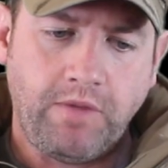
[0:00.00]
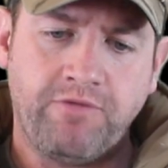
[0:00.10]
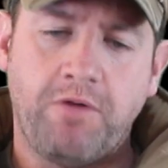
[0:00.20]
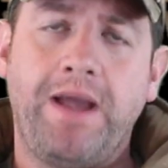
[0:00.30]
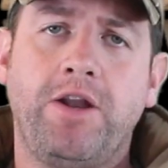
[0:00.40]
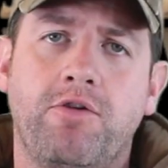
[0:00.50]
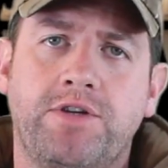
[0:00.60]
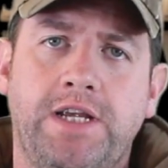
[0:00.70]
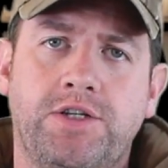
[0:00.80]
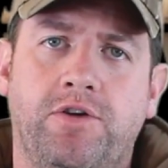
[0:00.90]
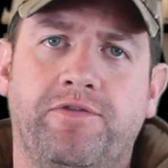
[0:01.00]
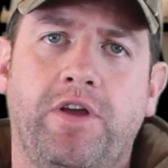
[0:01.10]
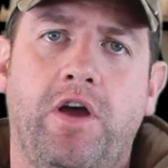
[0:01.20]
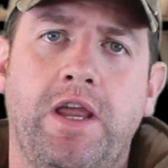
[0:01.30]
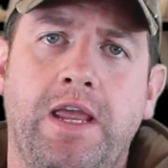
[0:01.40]
Main Irish
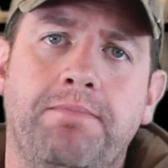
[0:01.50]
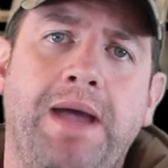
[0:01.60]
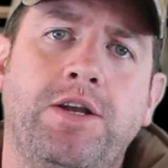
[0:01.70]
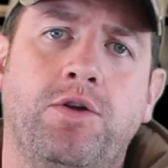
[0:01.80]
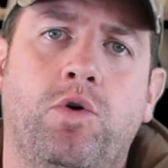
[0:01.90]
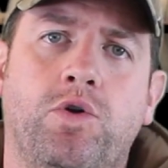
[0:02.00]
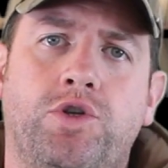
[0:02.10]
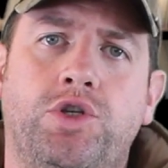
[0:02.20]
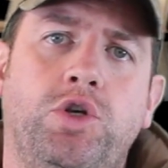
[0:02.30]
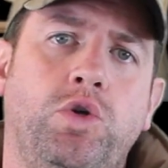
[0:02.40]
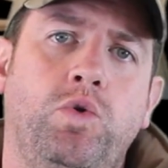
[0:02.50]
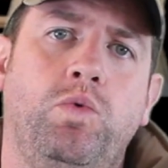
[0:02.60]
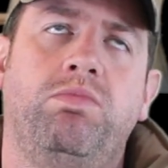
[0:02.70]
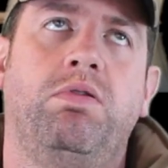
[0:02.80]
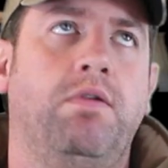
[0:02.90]
Airsoft, I had made an order
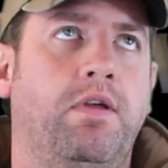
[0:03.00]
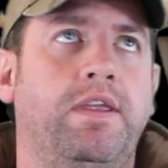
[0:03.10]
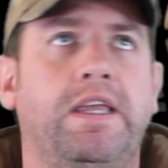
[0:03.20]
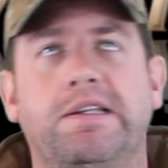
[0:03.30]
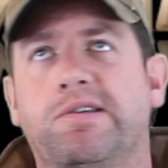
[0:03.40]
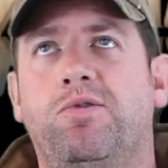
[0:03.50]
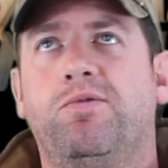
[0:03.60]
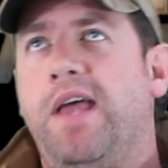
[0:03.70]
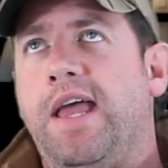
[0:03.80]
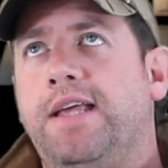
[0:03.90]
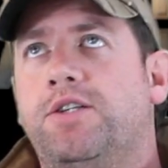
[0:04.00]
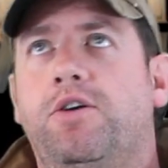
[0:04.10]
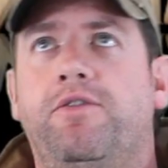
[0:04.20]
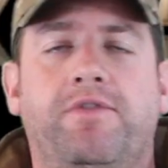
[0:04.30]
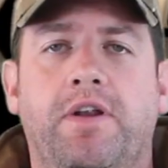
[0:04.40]
to, I think it's called
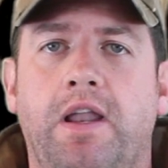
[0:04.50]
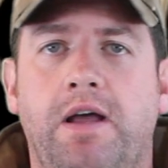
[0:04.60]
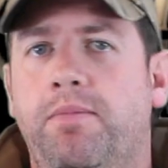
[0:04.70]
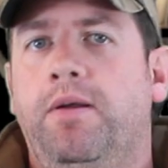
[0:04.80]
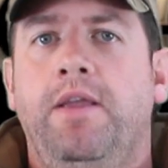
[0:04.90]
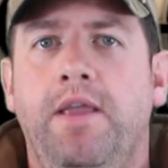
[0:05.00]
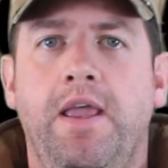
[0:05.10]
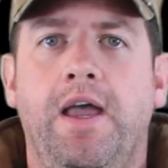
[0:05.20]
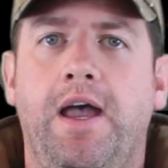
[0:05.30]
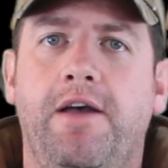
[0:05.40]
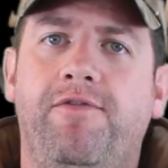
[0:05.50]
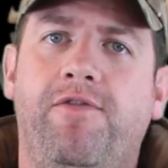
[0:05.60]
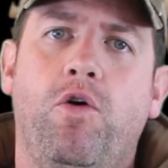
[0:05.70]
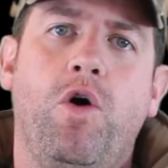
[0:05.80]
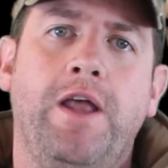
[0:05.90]
Airsoft Club,
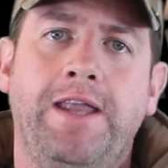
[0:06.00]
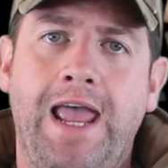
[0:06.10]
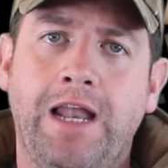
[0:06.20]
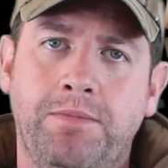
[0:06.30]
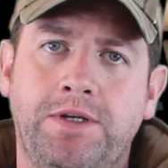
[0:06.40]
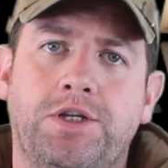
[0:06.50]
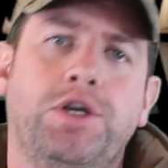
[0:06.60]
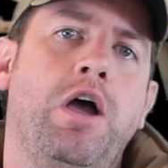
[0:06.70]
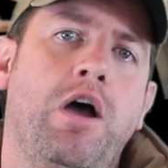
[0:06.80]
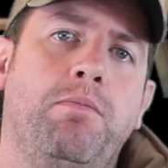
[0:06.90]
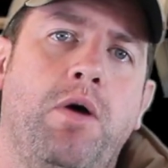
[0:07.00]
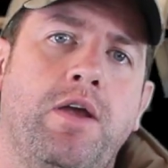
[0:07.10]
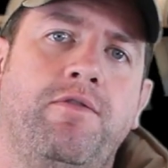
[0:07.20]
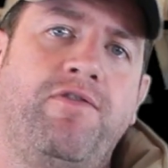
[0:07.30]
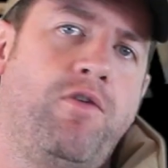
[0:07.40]
for an Element
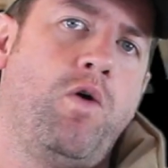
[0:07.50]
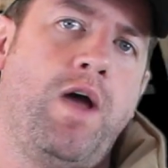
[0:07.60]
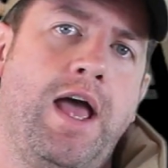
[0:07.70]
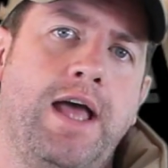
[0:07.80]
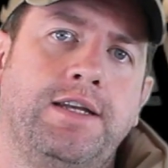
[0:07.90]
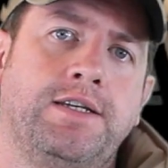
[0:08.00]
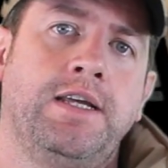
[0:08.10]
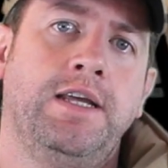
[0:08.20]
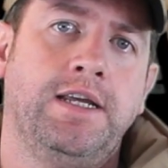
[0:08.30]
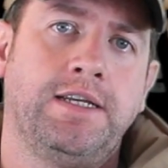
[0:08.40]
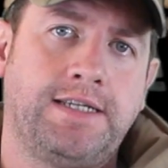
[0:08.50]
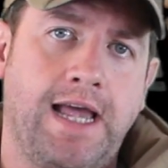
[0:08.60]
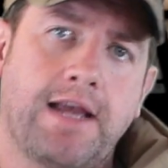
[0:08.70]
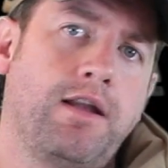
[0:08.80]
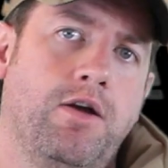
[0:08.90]
Carbine forehand
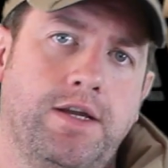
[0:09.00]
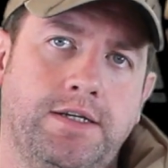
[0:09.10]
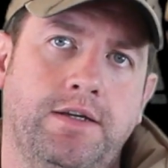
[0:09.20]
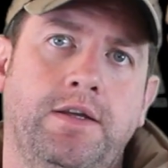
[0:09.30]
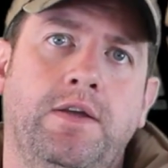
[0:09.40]
TacLight.